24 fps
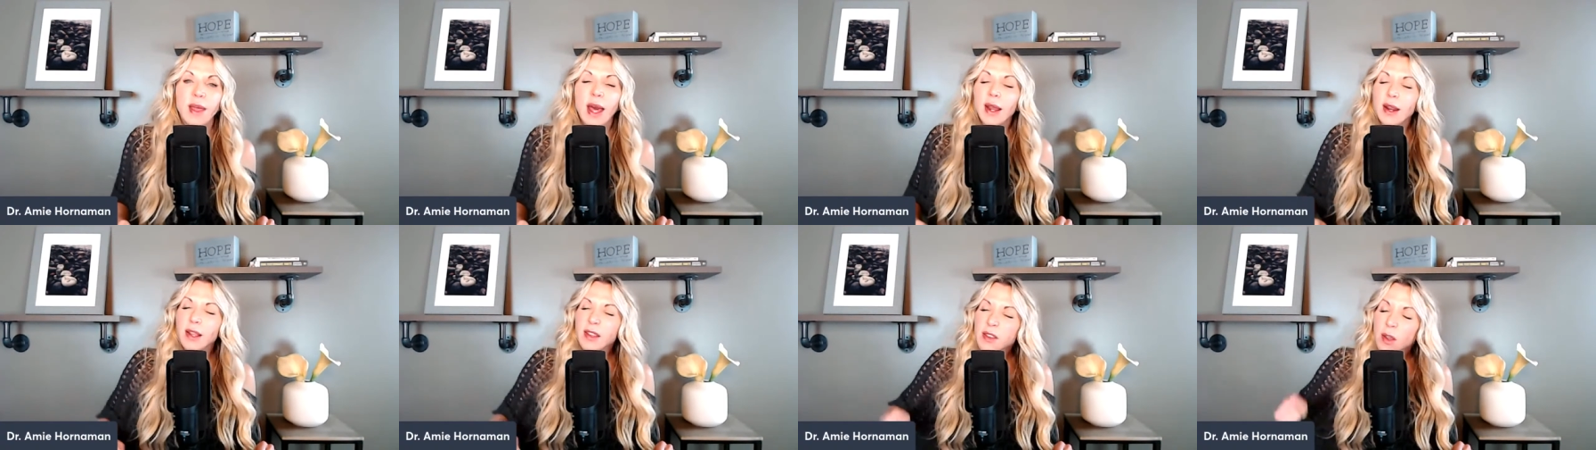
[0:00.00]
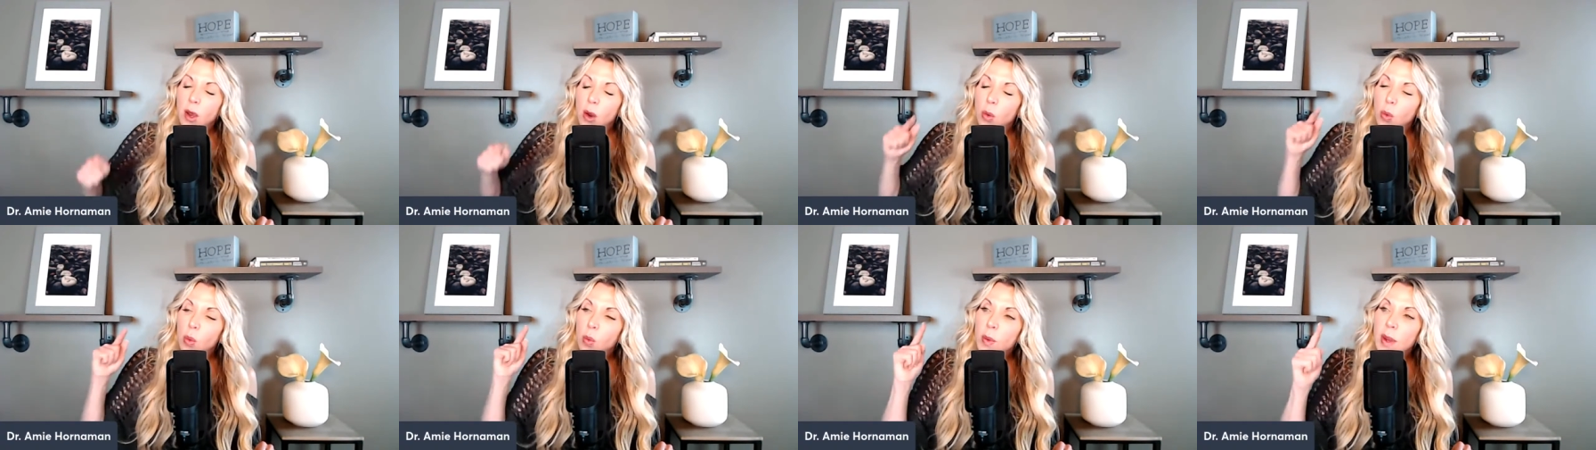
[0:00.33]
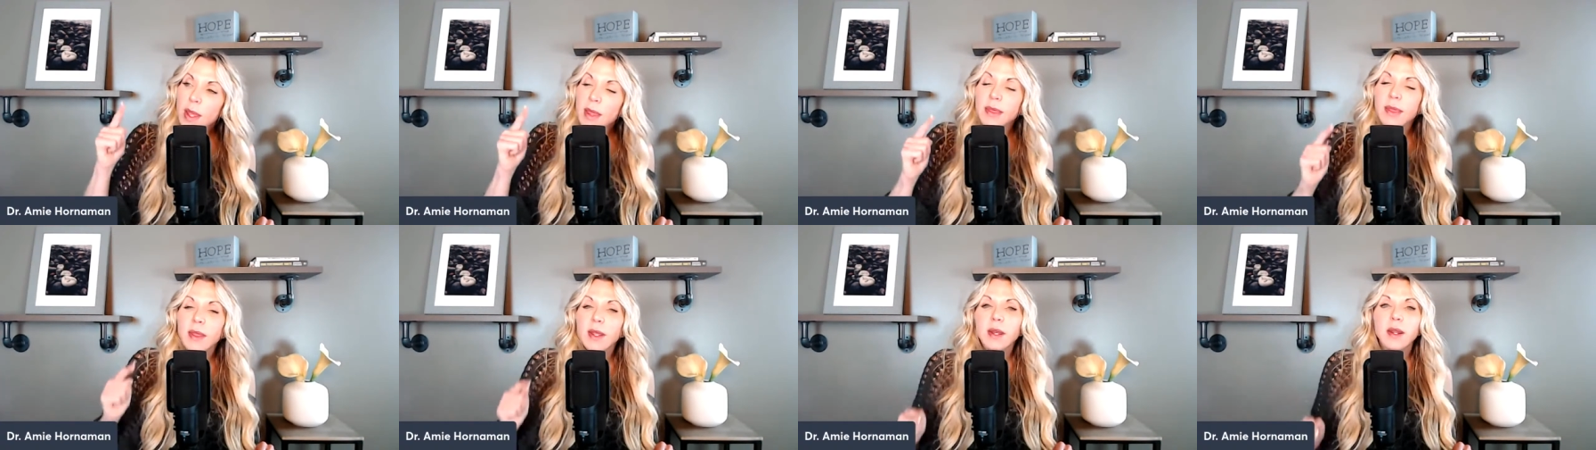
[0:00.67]
That is a
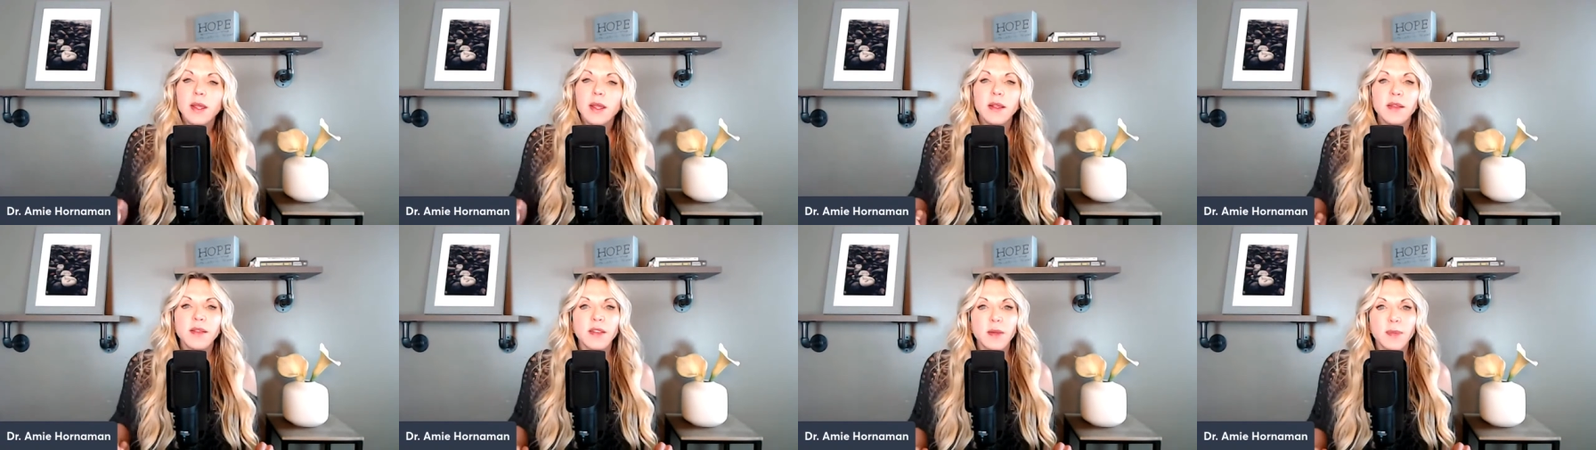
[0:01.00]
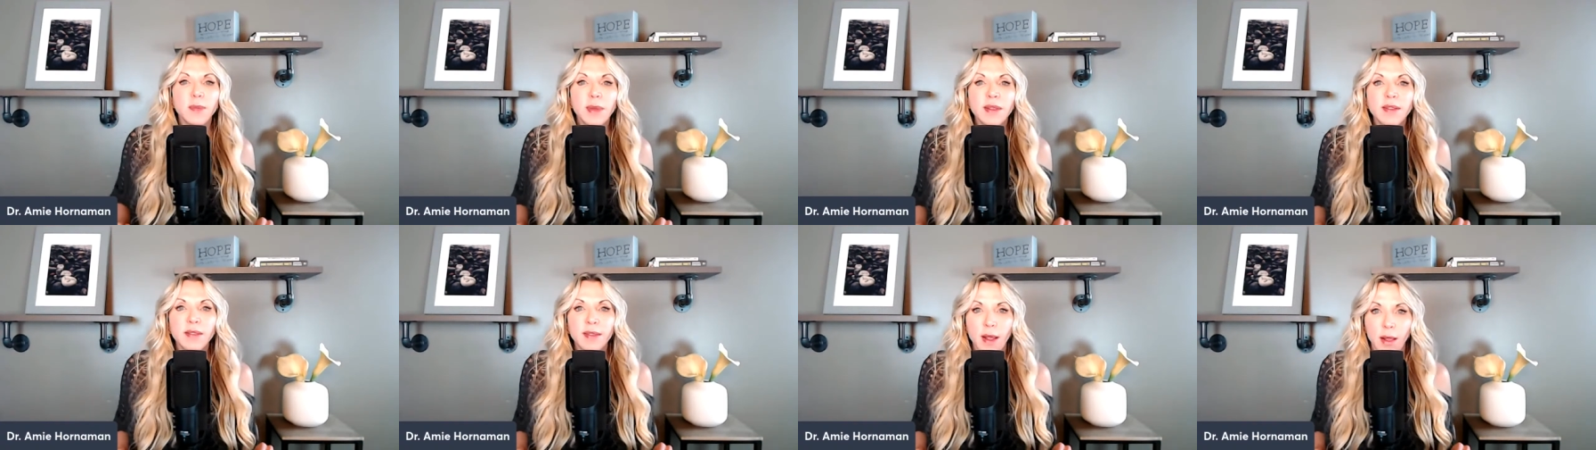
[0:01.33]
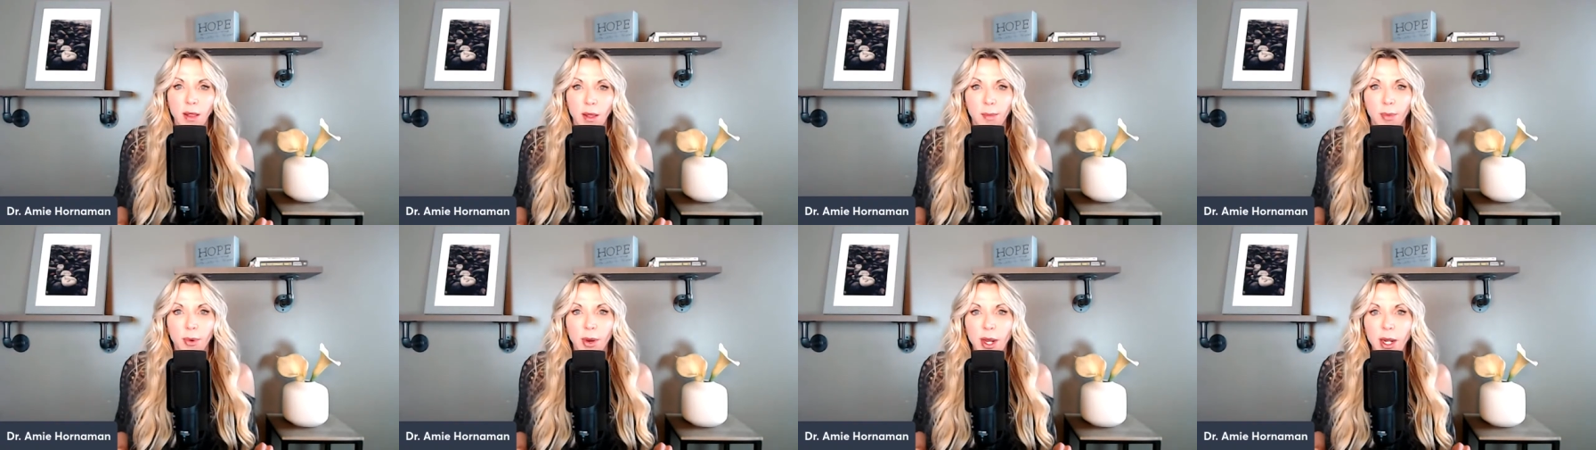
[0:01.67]
win that needs to be
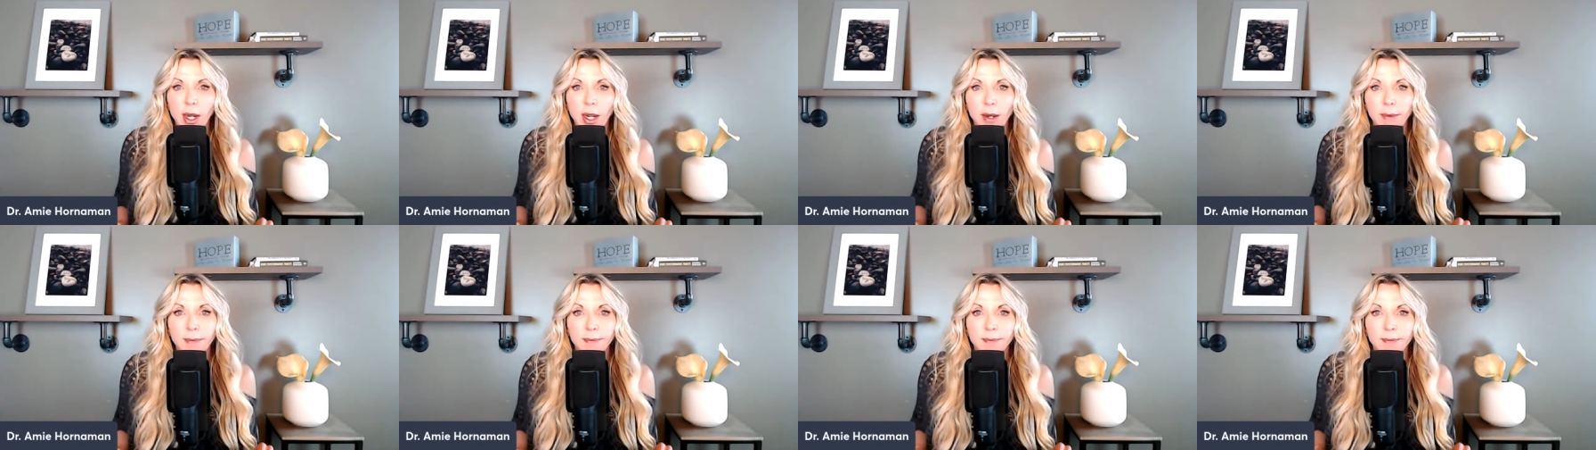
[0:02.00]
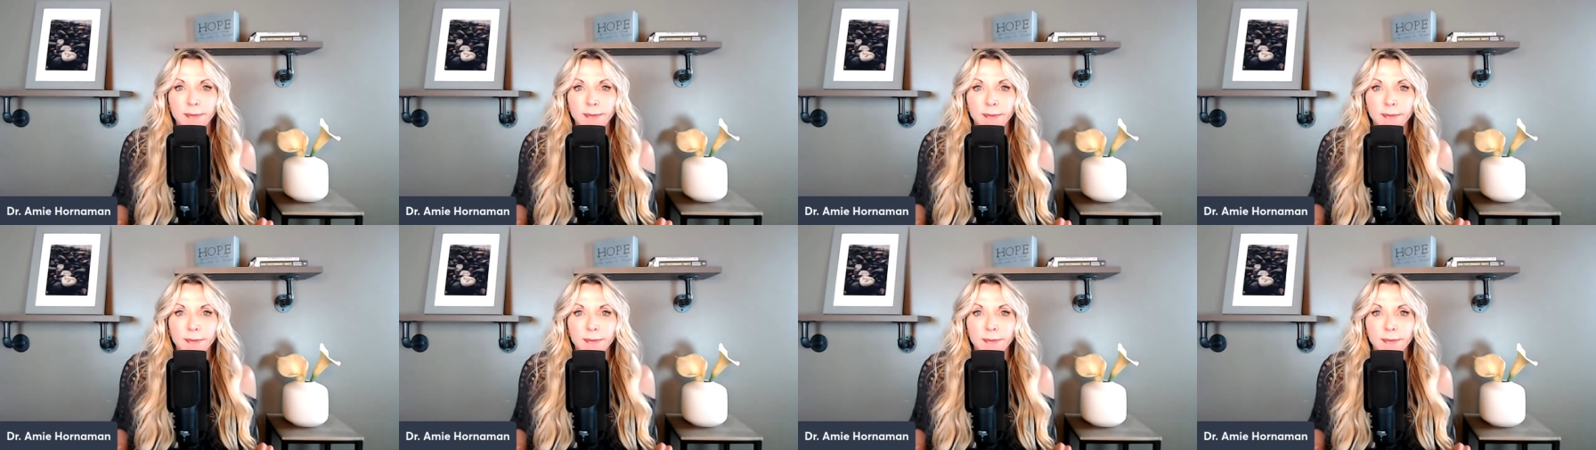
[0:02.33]
celebrated.